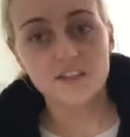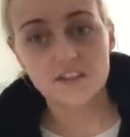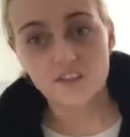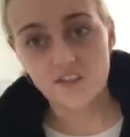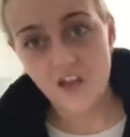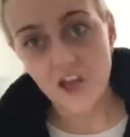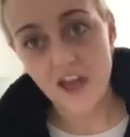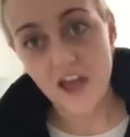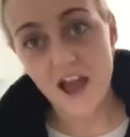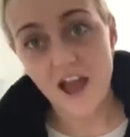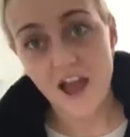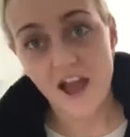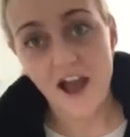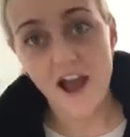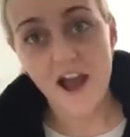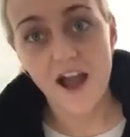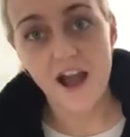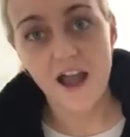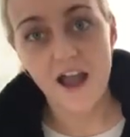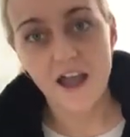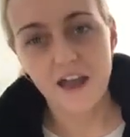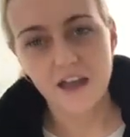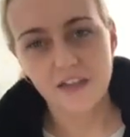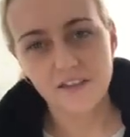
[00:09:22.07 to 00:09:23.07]
they are,
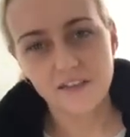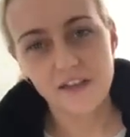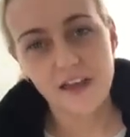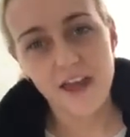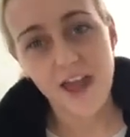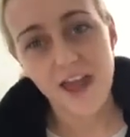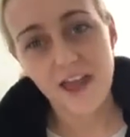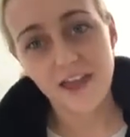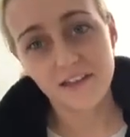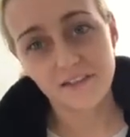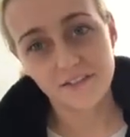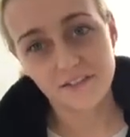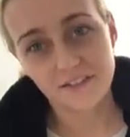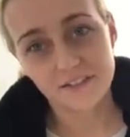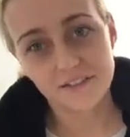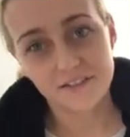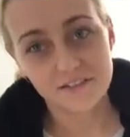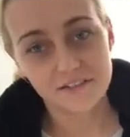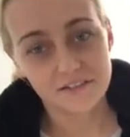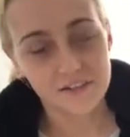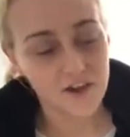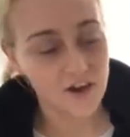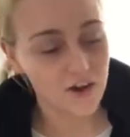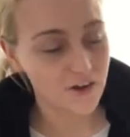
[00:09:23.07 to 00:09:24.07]
I think, 8
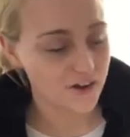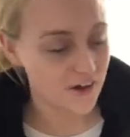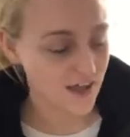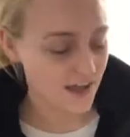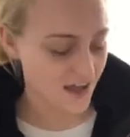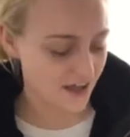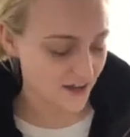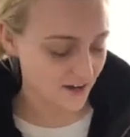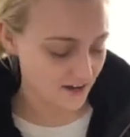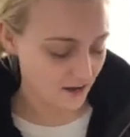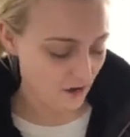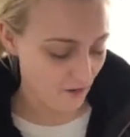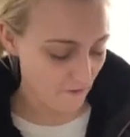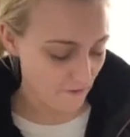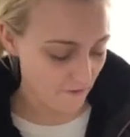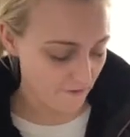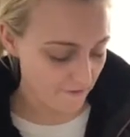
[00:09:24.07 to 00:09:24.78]
syns or 9?